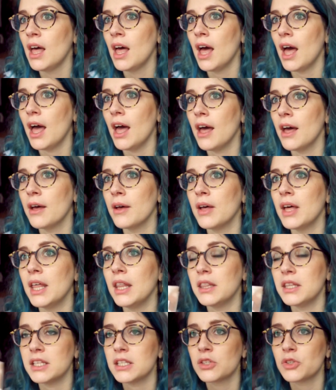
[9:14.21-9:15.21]
And
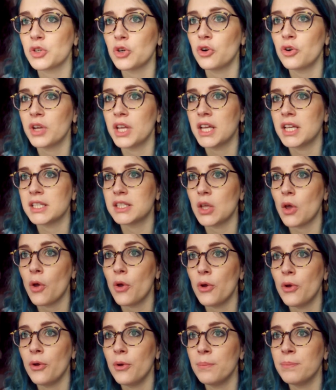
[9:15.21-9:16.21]
this story is
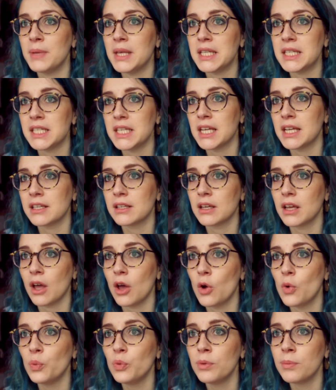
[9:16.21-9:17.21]
her meeting a
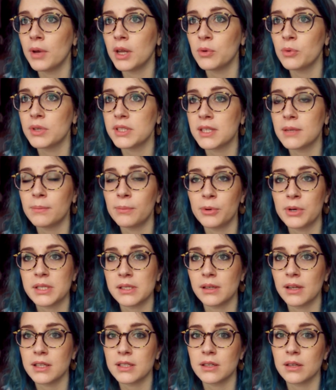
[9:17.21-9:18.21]
woman who is in prison,
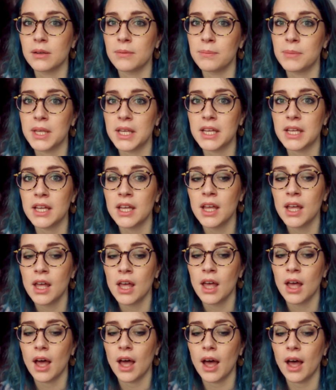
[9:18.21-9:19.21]
is going to be
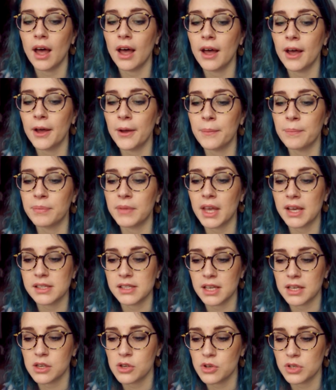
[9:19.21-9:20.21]

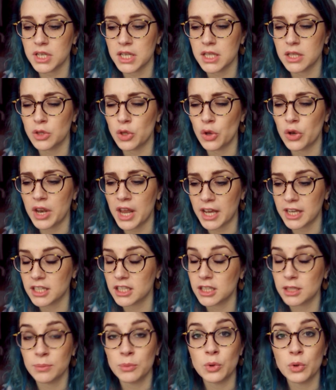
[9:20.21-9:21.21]
executed the
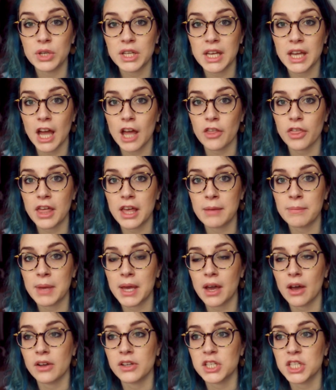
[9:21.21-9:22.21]
next morning, I think,
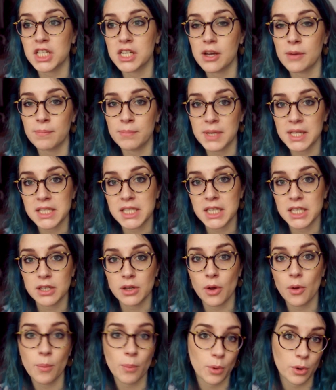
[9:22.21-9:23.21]
because she committed
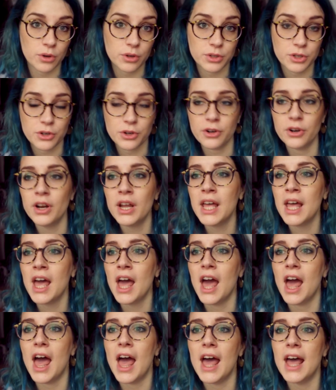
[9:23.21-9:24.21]
a murder.
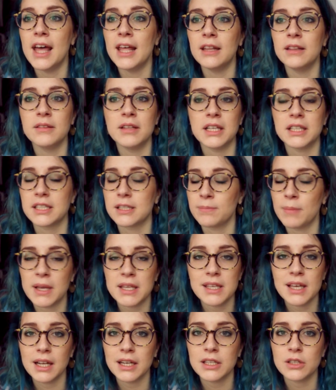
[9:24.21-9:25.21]
And it's
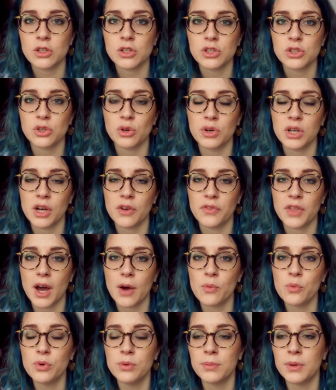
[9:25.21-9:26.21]
basically the story of that
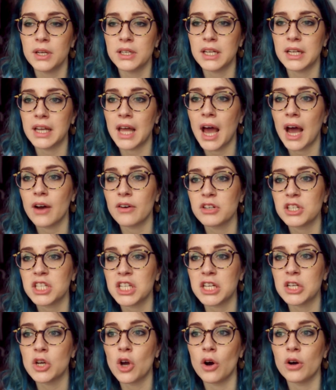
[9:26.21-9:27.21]
woman and how she
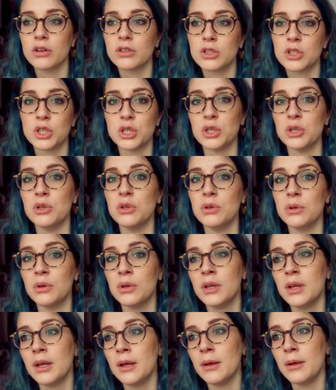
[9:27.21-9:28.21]
got to,
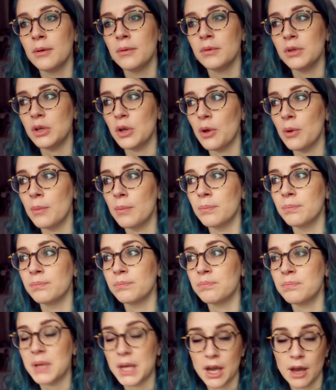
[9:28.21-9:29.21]
you know,
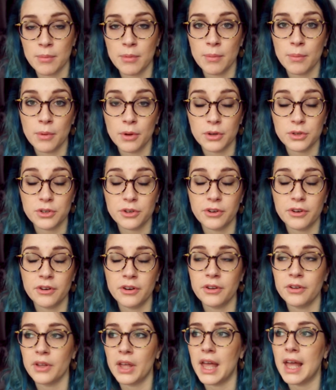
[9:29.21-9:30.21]
become a
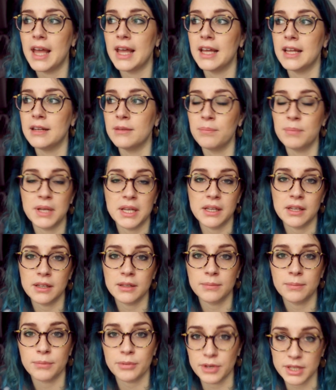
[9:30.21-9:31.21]
murderer and be
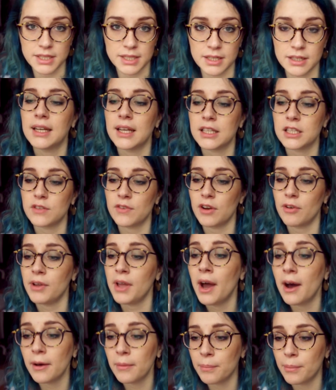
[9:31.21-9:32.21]
in prison. It's very
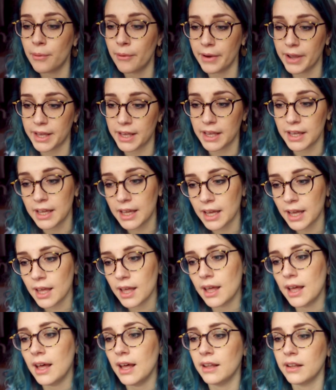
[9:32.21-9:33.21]
heartbreaking
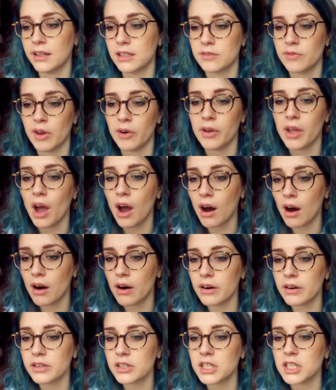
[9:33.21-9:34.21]
and it's very
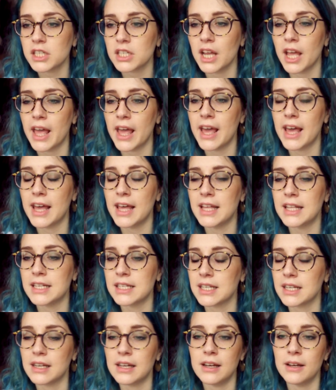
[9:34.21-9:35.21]
harsh
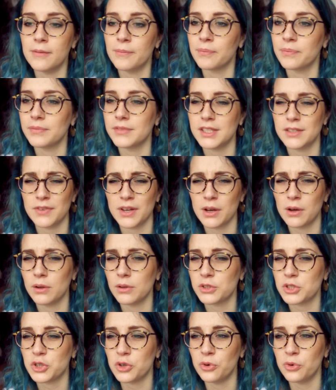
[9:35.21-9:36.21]
and difficult
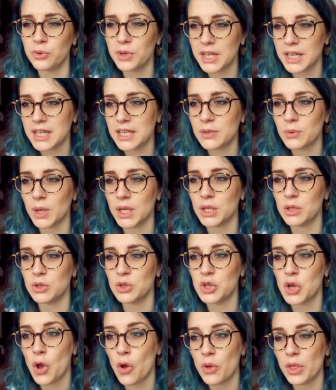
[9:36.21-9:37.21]
to read when you
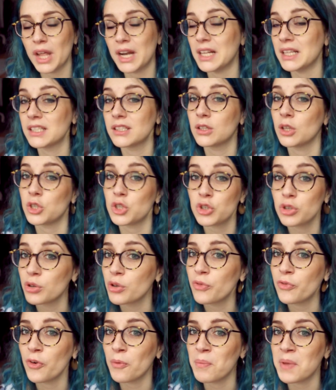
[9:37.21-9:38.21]
know that it's the truth
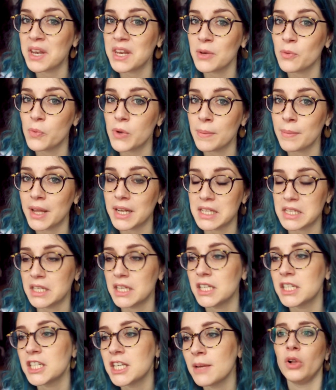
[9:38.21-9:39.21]
for many women in
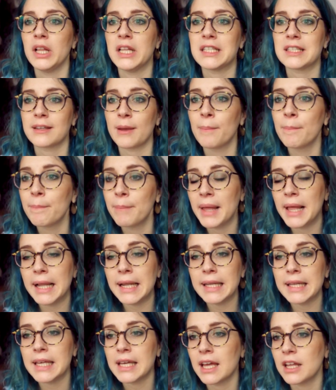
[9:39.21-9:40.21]
Egypt. It's
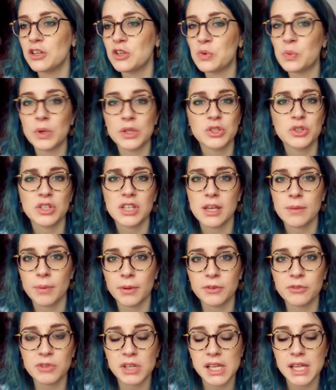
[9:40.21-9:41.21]
compelling and you want to keep
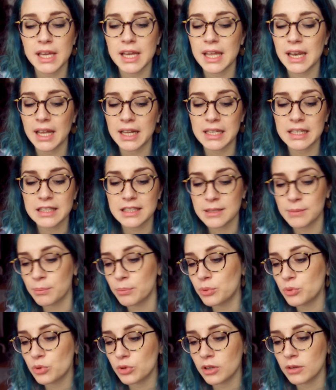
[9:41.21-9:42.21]
on reading it, and it's
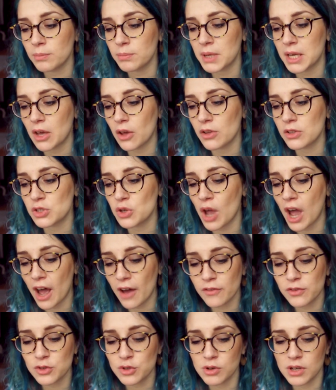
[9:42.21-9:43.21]
important because you
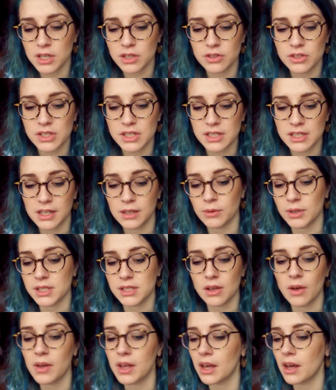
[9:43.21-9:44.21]
have to understand what's
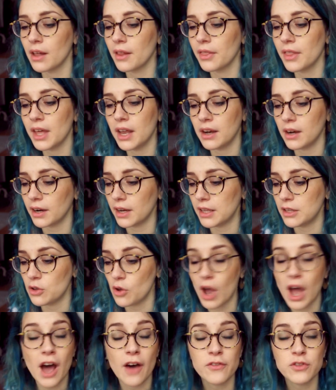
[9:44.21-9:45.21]
going on there, and you
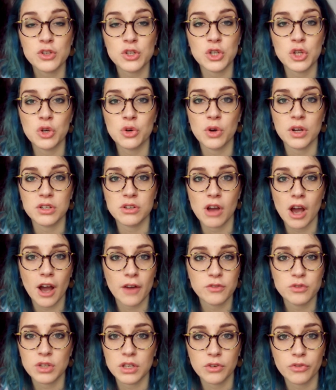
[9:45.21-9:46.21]
have to know and you have
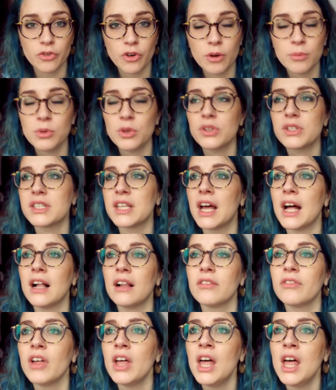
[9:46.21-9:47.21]
to inform
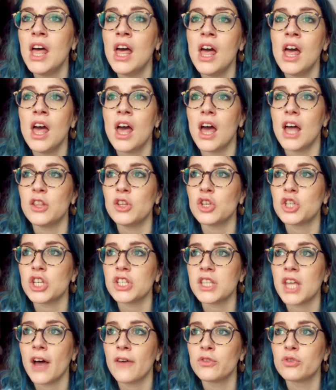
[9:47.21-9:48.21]
yourself, and you just
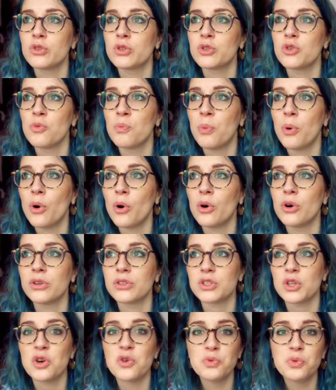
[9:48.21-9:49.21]
have to
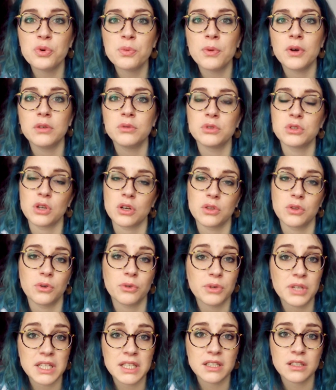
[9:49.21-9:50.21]
support a woman who took the
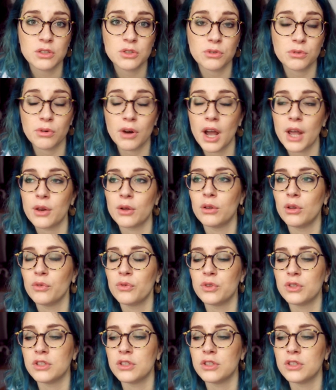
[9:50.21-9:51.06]
risk to write all these